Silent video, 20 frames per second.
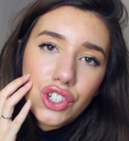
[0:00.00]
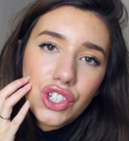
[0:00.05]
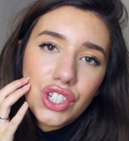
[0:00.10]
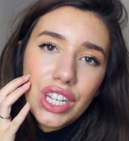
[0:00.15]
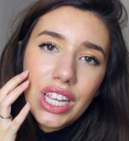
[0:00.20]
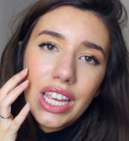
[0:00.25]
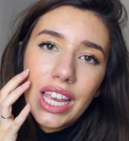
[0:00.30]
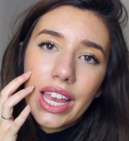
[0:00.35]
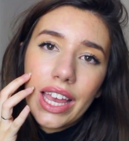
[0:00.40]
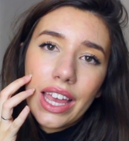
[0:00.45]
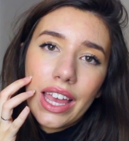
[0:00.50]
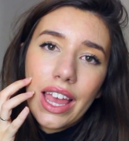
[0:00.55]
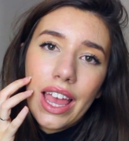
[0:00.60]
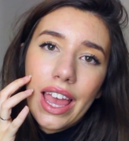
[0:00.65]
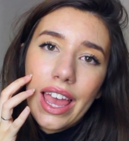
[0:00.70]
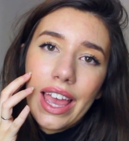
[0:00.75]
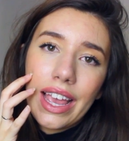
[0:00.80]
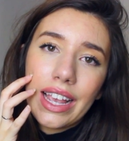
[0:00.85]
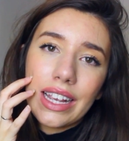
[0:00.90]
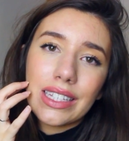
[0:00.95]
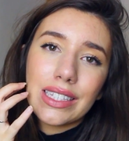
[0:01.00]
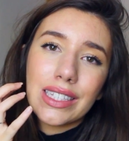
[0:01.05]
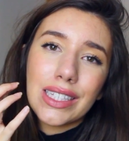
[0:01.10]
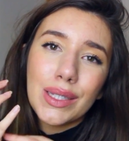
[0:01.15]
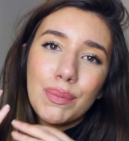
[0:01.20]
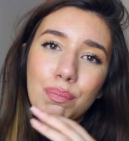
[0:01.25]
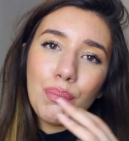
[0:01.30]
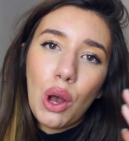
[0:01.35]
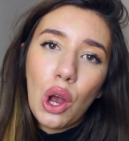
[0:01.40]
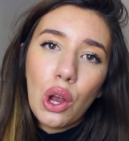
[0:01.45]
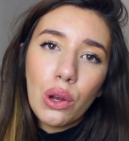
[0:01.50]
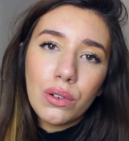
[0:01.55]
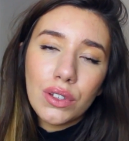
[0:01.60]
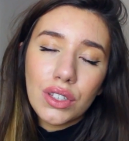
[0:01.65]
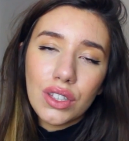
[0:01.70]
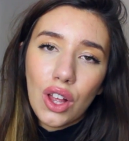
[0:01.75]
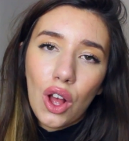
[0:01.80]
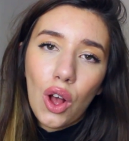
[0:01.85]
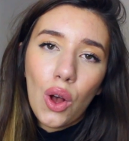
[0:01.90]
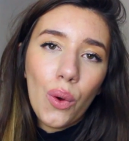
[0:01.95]
She
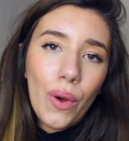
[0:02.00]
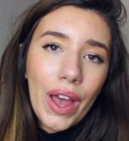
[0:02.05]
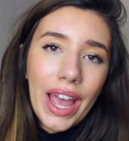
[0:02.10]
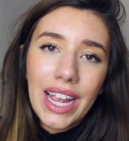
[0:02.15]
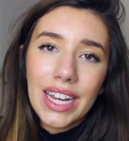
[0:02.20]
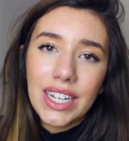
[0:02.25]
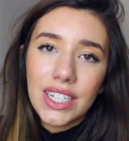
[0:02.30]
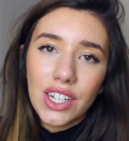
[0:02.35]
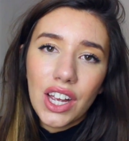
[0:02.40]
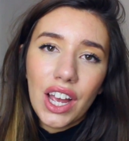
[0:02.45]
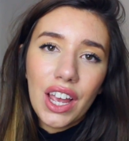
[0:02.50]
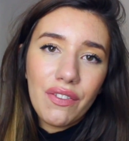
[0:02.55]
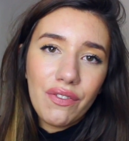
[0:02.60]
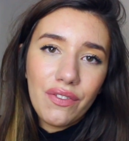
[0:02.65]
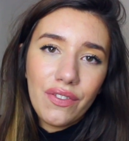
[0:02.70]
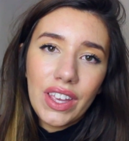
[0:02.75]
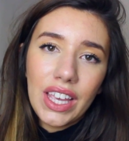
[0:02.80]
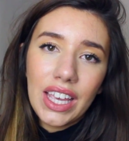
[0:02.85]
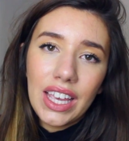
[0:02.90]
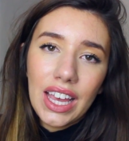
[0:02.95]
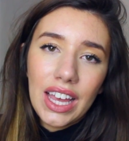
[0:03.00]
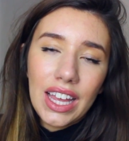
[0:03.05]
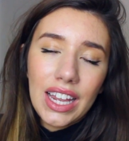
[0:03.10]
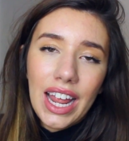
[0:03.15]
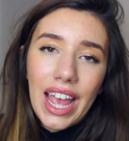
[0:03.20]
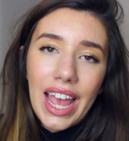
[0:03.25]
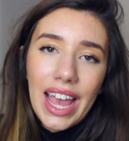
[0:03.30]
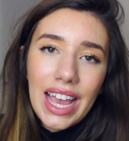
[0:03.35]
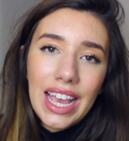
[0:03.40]
exposed the whole HIV and